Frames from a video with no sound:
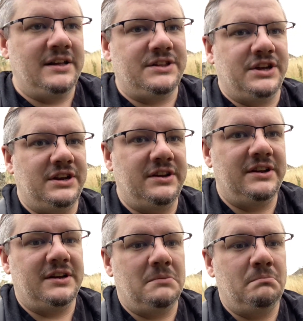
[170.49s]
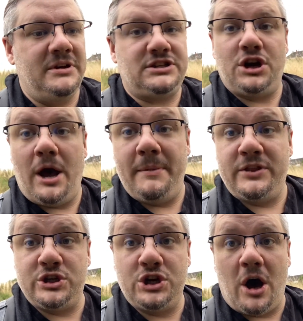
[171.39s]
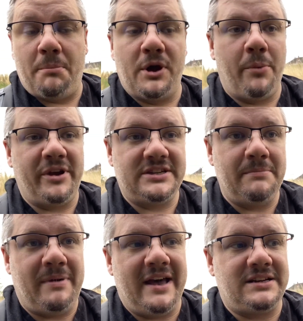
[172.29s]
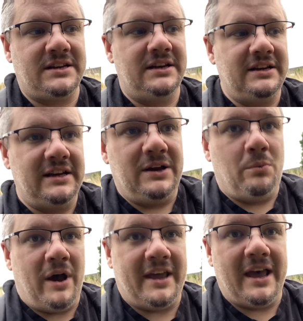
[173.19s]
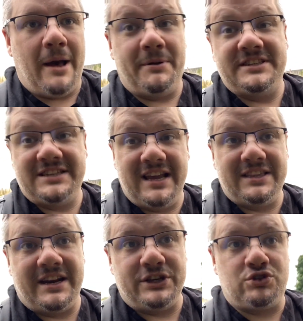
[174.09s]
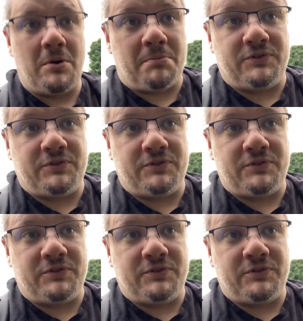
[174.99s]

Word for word: than mistiming the top, going to bed, waking up and seeing that it's dropped